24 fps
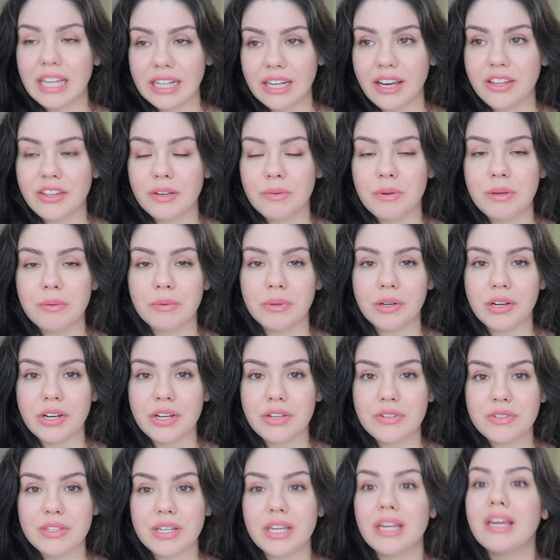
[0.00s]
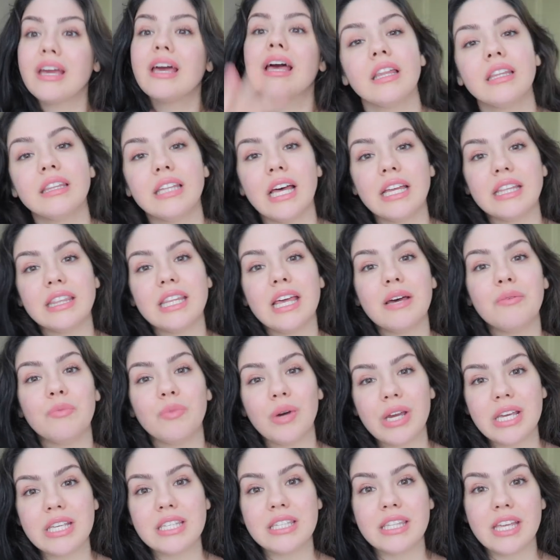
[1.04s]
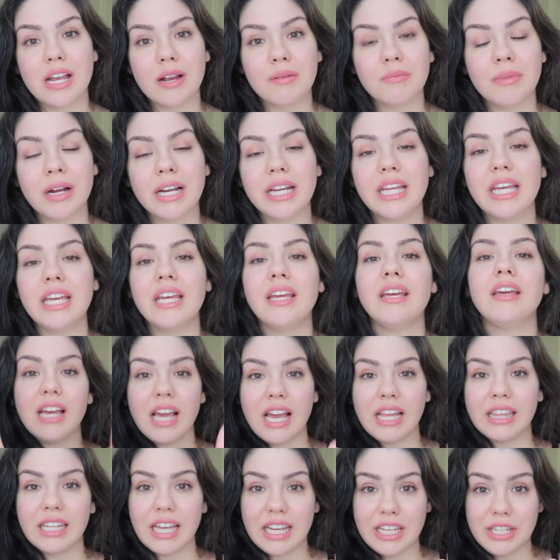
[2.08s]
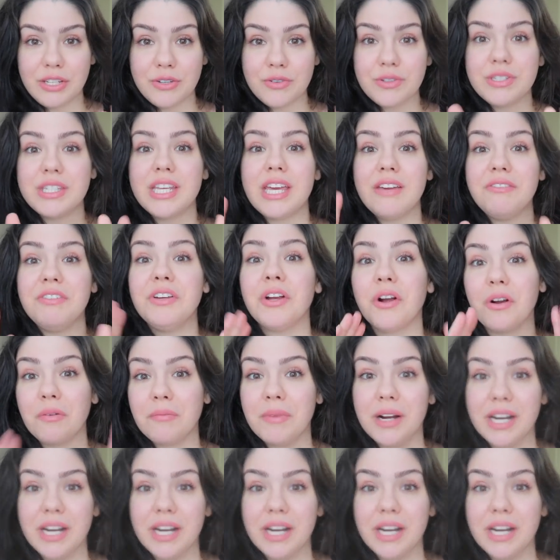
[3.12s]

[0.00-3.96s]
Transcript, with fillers: like other people are using. Let them waste their money and let you save your